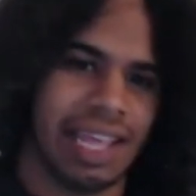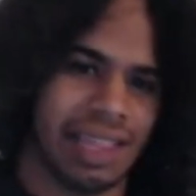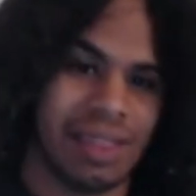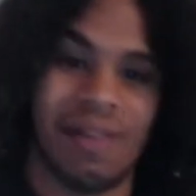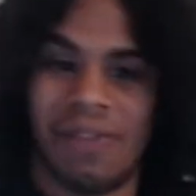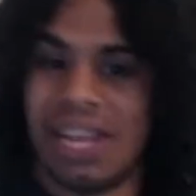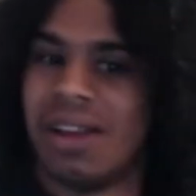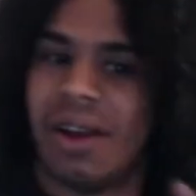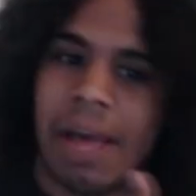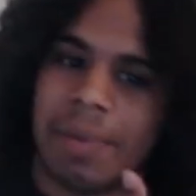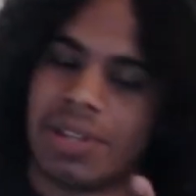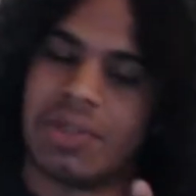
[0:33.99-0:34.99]
Like the video
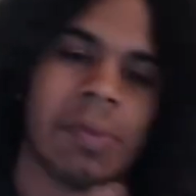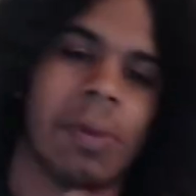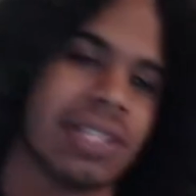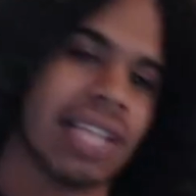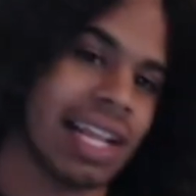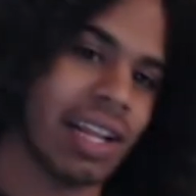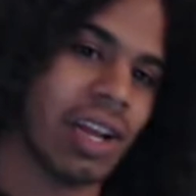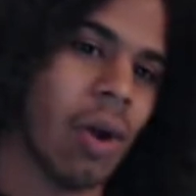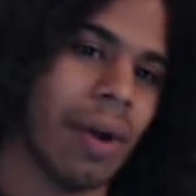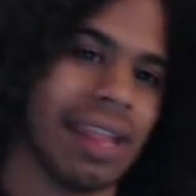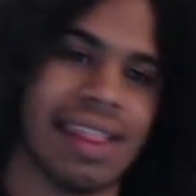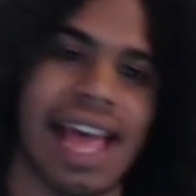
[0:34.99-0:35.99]
episodes were most likely
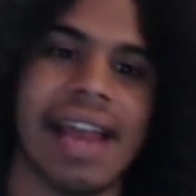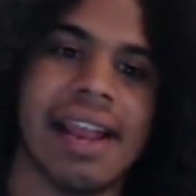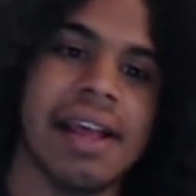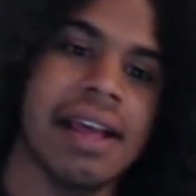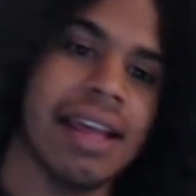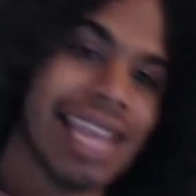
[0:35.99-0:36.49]
going that